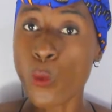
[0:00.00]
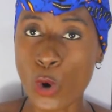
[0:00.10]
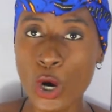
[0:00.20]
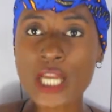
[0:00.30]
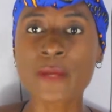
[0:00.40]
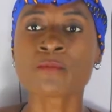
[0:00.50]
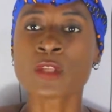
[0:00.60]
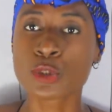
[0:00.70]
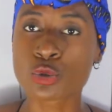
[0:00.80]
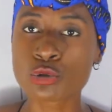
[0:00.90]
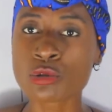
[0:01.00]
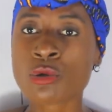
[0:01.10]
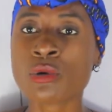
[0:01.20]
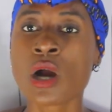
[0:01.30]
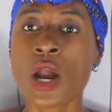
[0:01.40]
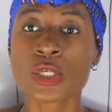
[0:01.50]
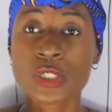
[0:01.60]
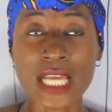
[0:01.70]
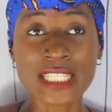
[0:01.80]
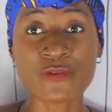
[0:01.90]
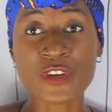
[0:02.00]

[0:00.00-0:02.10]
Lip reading: One, two, so that the